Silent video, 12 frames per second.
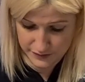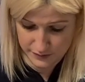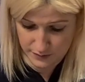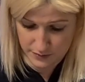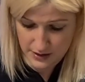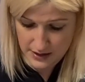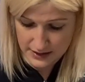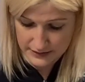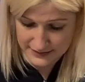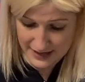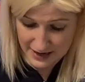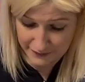So
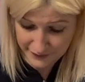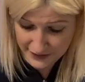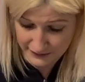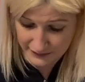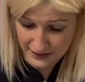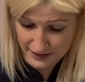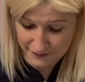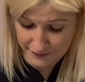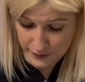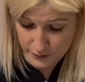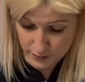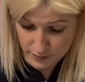definitely
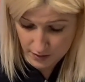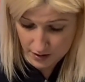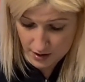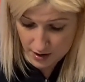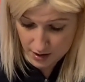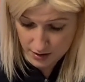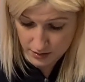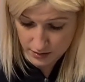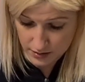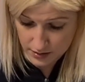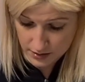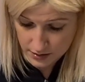if you are
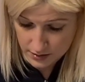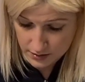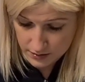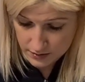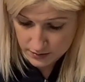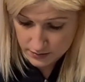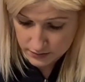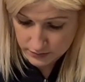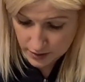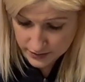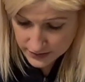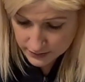
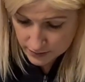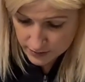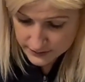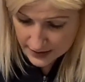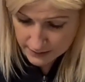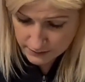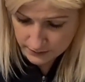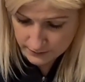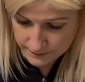not in lockdown